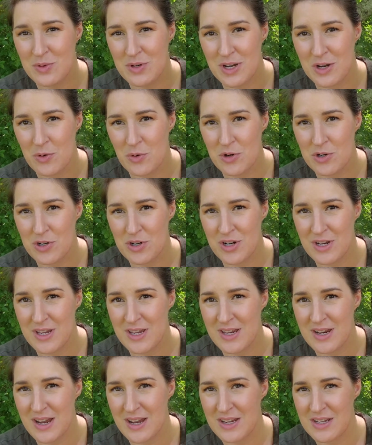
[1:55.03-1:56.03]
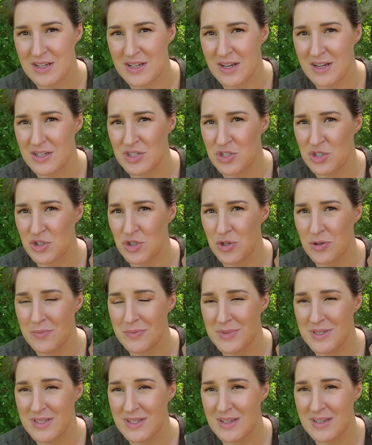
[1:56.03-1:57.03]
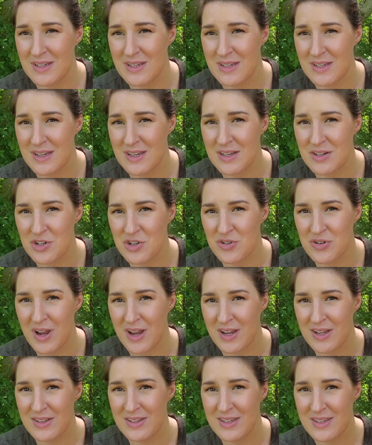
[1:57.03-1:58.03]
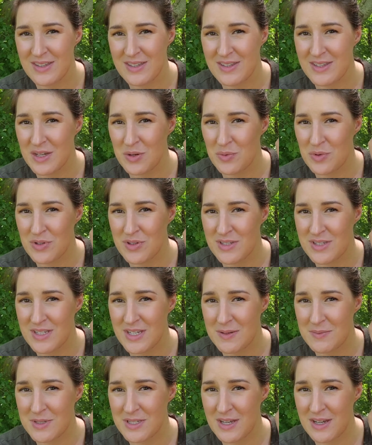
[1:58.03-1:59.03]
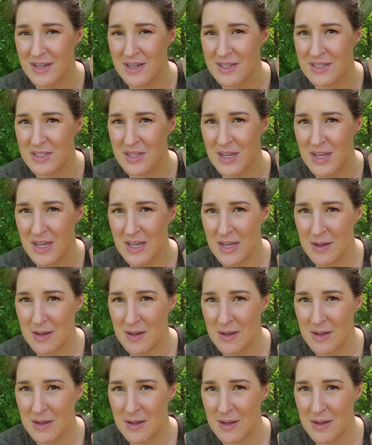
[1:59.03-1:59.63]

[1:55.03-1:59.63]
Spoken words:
When I ordered it, I assumed incorrectly that they were the same size,